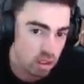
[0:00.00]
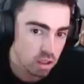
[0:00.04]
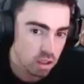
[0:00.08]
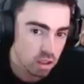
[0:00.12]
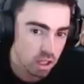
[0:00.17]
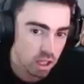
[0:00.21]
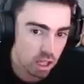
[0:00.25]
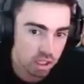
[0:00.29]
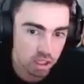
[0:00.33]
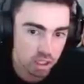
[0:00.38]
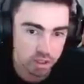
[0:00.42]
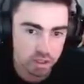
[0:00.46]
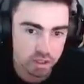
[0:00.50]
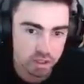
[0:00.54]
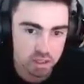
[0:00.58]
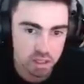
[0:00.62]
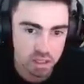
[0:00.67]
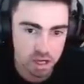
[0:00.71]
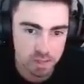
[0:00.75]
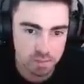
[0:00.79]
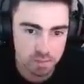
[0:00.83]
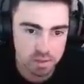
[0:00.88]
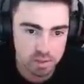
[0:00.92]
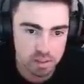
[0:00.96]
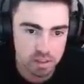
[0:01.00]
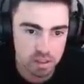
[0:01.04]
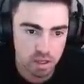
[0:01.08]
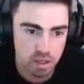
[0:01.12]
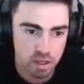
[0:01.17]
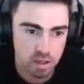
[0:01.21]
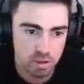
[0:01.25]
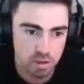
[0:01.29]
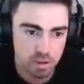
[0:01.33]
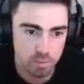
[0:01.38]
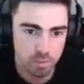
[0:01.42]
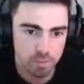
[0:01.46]
a lot of the times.
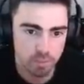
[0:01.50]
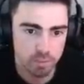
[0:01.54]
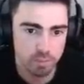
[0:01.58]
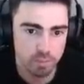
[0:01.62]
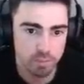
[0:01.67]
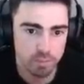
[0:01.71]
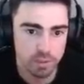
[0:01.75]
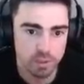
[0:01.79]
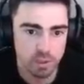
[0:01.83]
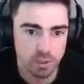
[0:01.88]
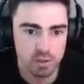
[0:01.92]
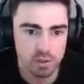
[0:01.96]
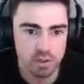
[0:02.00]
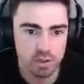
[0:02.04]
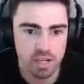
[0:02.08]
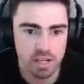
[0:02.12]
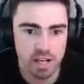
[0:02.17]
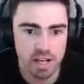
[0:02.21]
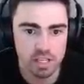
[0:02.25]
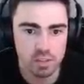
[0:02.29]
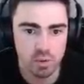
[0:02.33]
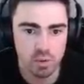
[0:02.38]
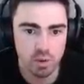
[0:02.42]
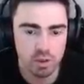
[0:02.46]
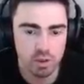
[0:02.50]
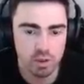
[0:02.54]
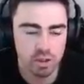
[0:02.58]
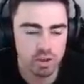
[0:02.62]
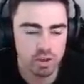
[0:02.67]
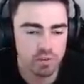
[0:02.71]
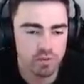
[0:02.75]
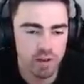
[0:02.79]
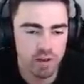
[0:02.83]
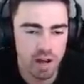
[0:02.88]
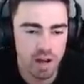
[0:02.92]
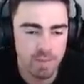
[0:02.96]
Because on Yasuo, you're going
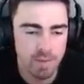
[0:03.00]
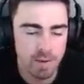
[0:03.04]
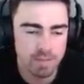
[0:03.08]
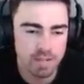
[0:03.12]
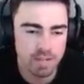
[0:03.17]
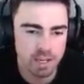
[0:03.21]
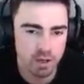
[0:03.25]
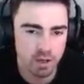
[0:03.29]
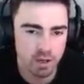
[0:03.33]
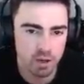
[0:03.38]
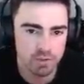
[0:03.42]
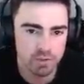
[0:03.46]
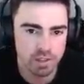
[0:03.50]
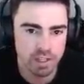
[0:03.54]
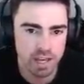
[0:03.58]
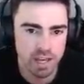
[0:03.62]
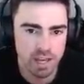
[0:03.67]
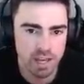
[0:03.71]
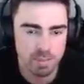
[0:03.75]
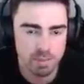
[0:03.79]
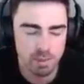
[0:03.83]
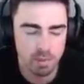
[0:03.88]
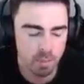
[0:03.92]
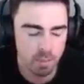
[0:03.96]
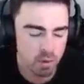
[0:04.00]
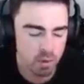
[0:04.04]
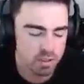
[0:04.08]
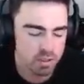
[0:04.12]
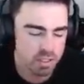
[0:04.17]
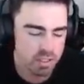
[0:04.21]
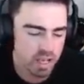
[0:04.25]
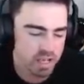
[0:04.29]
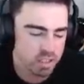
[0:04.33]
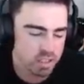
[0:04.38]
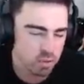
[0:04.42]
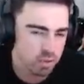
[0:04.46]
to farm up, take over the game, but
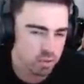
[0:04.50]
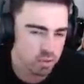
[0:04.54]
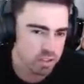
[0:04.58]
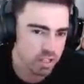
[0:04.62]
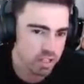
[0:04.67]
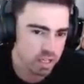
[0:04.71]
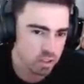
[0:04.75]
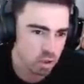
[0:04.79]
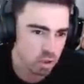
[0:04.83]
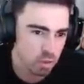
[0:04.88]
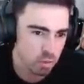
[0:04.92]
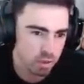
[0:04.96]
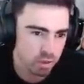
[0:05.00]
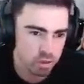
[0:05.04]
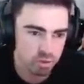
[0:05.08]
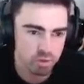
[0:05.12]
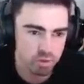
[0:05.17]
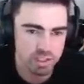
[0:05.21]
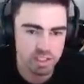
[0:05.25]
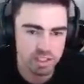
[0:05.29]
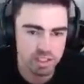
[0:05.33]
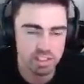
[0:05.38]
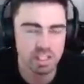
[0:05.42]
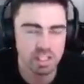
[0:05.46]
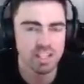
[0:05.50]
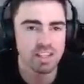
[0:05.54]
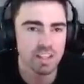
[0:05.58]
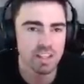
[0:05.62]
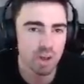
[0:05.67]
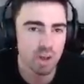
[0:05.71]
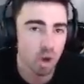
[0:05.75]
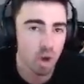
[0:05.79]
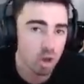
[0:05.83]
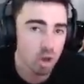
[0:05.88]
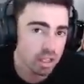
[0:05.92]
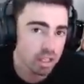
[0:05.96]
most Yasuos take too much risks in
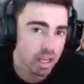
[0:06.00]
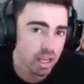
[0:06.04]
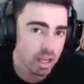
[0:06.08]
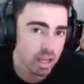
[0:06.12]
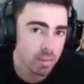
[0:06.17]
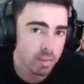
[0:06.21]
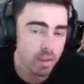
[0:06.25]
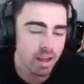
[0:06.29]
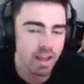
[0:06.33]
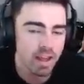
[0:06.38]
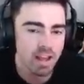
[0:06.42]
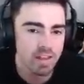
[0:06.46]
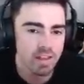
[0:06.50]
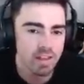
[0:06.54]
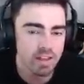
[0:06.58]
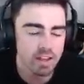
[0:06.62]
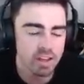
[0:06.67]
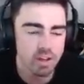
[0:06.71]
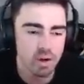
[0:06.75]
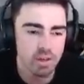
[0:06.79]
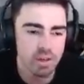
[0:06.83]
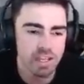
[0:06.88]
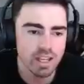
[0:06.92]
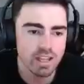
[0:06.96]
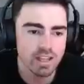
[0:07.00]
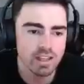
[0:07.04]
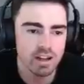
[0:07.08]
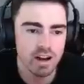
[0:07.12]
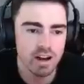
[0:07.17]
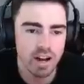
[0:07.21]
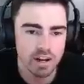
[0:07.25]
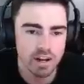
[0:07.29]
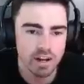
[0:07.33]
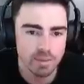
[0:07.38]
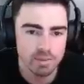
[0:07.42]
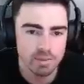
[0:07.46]
the early game. They don't get their
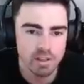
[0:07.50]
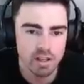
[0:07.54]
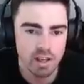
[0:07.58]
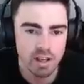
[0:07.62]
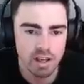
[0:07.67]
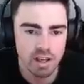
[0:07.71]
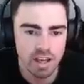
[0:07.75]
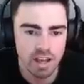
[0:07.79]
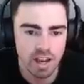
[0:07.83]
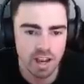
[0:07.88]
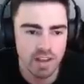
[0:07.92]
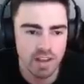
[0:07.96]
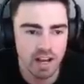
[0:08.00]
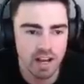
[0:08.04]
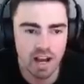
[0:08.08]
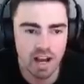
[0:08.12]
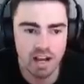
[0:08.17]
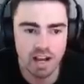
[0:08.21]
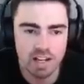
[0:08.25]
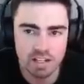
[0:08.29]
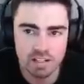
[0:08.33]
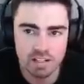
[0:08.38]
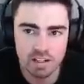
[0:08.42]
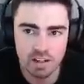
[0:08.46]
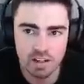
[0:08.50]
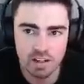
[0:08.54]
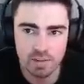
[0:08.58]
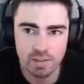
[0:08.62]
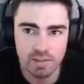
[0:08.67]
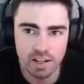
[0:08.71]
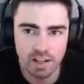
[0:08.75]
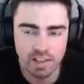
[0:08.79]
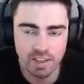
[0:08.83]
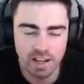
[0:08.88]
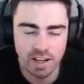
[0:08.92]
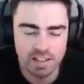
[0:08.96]
items, and they hard int.
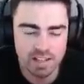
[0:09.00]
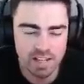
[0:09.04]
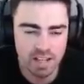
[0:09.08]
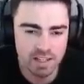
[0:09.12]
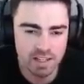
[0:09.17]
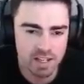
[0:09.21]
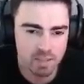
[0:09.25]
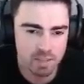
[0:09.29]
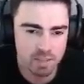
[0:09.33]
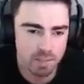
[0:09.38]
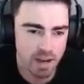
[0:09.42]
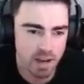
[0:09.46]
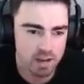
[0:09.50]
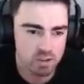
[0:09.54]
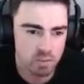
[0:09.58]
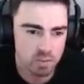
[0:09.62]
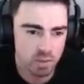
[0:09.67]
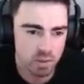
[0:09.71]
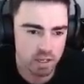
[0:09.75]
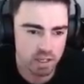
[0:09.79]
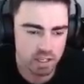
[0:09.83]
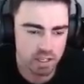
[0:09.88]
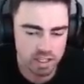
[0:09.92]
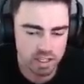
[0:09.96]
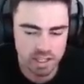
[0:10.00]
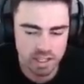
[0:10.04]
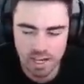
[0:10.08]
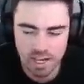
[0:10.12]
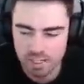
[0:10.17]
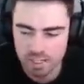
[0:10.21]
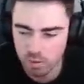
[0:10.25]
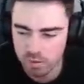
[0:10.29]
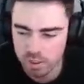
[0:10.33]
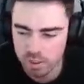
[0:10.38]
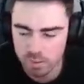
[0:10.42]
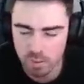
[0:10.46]
They get that 10 death power spike. A
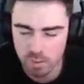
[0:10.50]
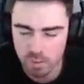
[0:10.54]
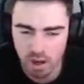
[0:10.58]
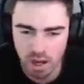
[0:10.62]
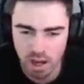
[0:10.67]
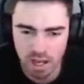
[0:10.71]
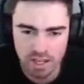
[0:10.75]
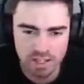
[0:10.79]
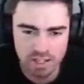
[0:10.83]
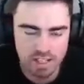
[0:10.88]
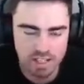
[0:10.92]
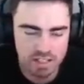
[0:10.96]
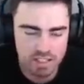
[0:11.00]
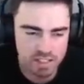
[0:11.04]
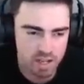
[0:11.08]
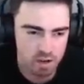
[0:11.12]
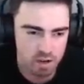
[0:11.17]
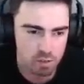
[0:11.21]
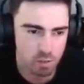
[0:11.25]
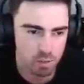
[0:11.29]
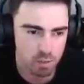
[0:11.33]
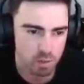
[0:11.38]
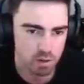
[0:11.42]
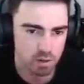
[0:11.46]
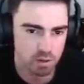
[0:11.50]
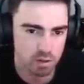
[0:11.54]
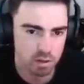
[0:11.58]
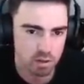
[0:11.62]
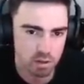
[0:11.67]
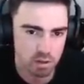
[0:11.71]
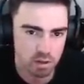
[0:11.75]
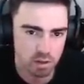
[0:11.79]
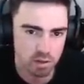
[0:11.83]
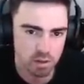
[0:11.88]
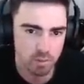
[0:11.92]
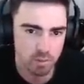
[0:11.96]
Yasuo that's behind is terrible.
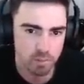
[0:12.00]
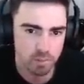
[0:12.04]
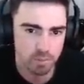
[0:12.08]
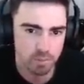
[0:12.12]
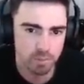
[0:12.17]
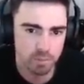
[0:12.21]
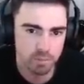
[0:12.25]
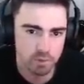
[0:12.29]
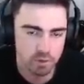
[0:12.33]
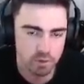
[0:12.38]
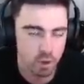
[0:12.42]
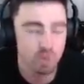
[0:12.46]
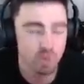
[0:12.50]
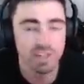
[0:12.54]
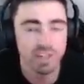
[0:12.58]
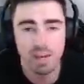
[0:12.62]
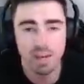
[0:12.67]
Don't get